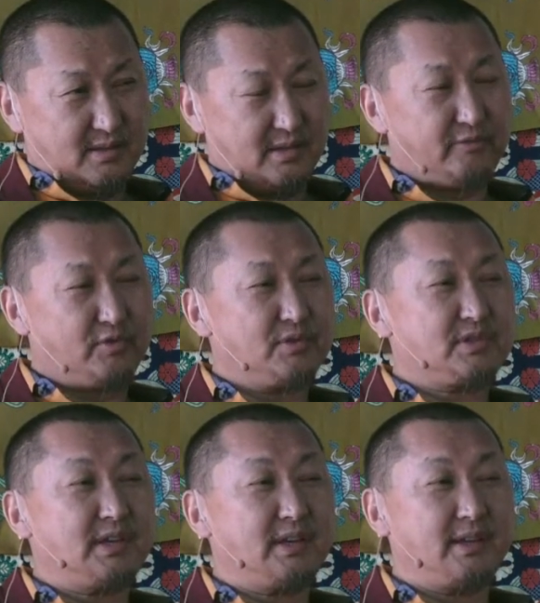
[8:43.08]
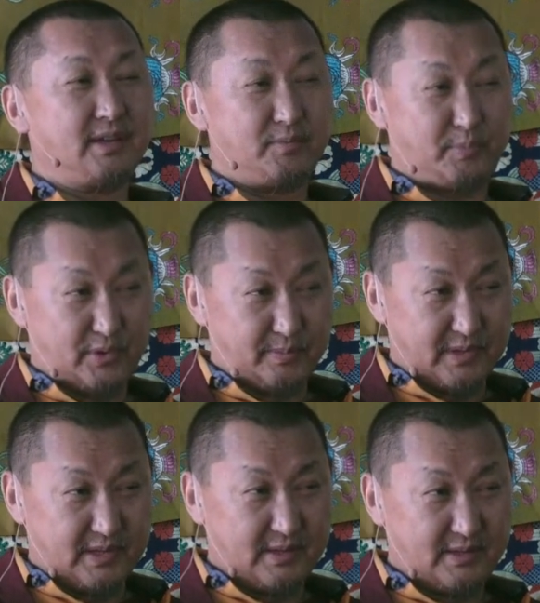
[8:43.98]
If you say the
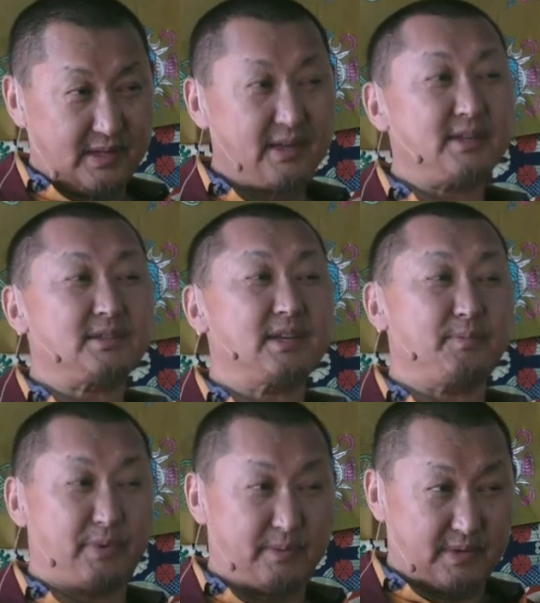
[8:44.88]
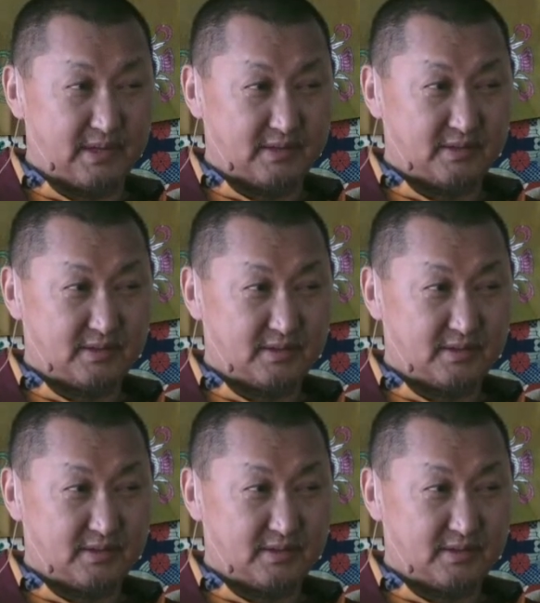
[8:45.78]
impermanent, then it's impermanent.